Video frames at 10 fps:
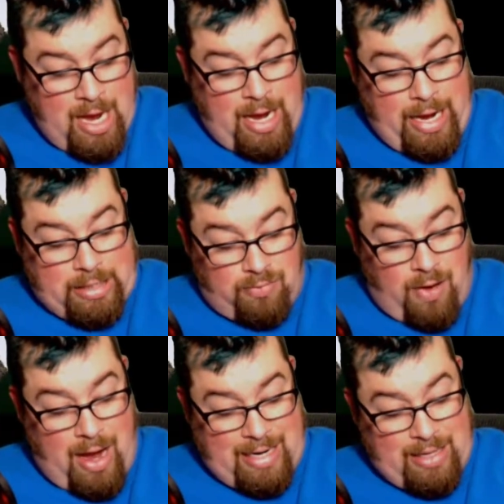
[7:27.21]
It's a
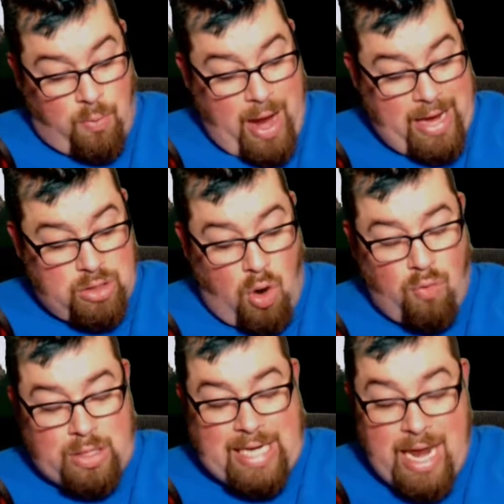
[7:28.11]
rock that weighs
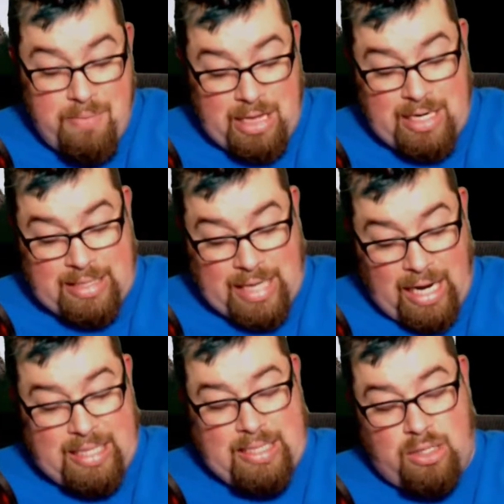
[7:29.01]
over 10 million
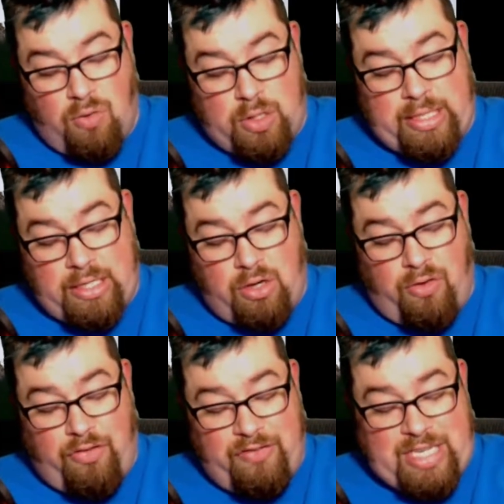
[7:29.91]
tons. It's over
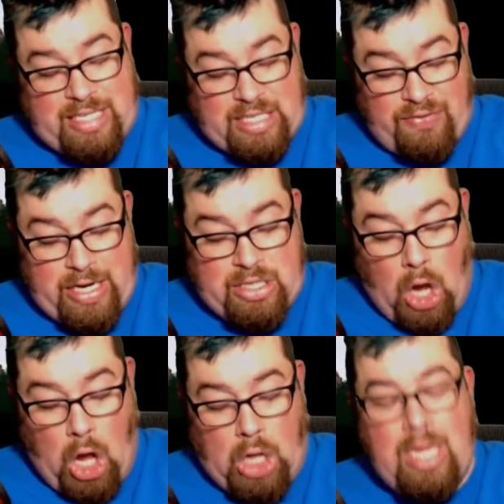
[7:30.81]
656 feet
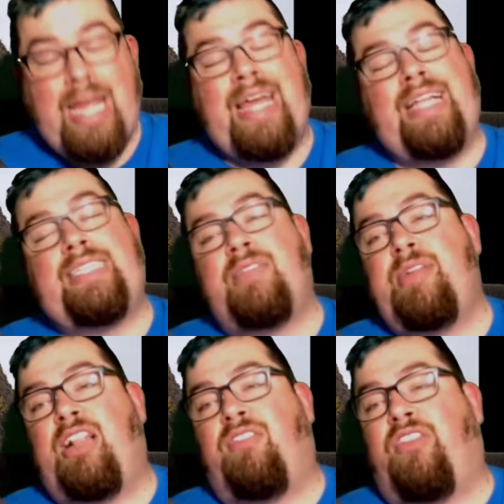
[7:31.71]
tall. It's in the middle of a